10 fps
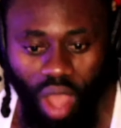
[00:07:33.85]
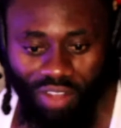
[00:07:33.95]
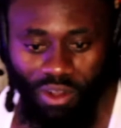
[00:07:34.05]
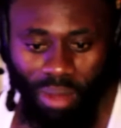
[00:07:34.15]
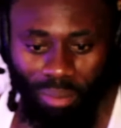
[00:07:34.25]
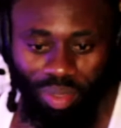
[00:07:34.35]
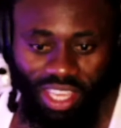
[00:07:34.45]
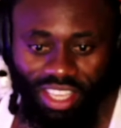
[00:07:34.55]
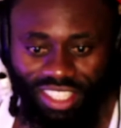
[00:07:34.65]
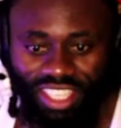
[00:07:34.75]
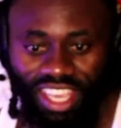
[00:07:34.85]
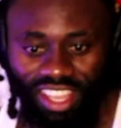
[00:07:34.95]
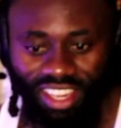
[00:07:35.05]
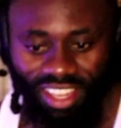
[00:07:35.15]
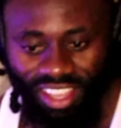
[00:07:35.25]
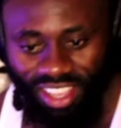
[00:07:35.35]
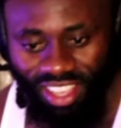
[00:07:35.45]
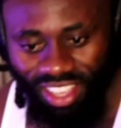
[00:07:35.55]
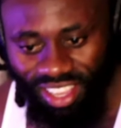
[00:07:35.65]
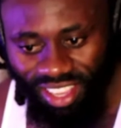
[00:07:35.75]
for man picking his skin.
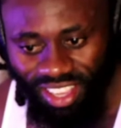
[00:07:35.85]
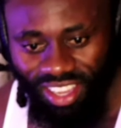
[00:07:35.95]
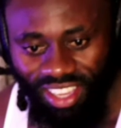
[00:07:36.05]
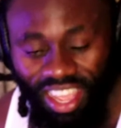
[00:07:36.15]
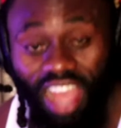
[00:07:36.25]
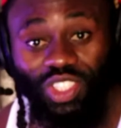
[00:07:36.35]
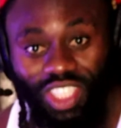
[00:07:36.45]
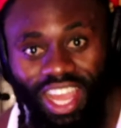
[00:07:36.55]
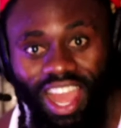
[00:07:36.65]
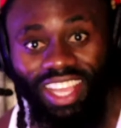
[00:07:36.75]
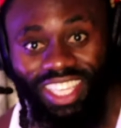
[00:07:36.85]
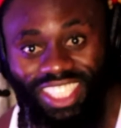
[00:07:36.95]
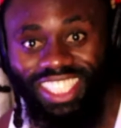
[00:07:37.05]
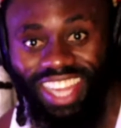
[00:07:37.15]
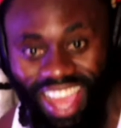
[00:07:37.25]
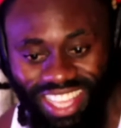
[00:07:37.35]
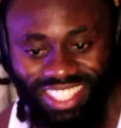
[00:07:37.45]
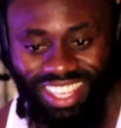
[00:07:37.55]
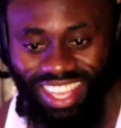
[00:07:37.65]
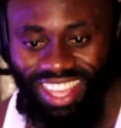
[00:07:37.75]
Yeah, you see how he dressed.
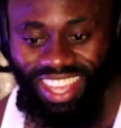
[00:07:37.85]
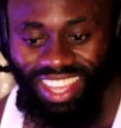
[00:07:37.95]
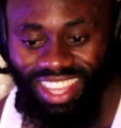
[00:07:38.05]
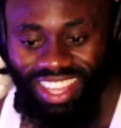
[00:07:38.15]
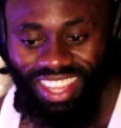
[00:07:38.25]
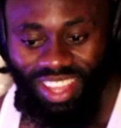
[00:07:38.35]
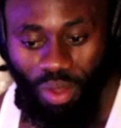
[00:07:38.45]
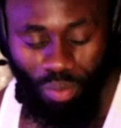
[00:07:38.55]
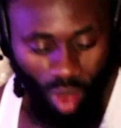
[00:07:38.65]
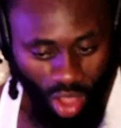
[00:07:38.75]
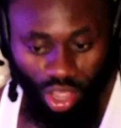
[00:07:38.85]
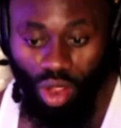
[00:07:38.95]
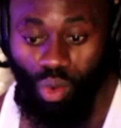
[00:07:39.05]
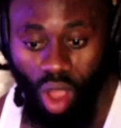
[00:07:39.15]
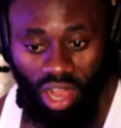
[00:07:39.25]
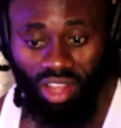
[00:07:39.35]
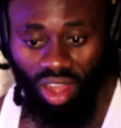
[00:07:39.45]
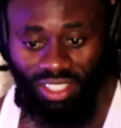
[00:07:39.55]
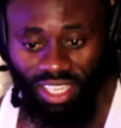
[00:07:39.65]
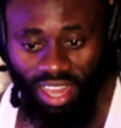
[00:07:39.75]
Boy, you're the worry
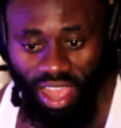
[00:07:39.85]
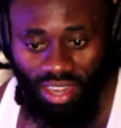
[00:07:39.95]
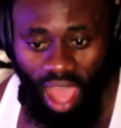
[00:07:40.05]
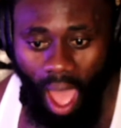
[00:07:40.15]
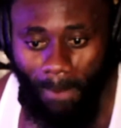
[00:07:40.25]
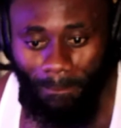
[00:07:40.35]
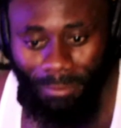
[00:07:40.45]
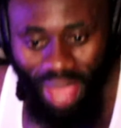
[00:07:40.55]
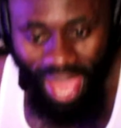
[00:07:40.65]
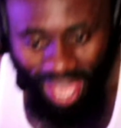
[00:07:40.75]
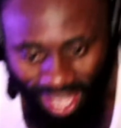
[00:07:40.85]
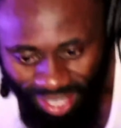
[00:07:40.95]
continent. I beg.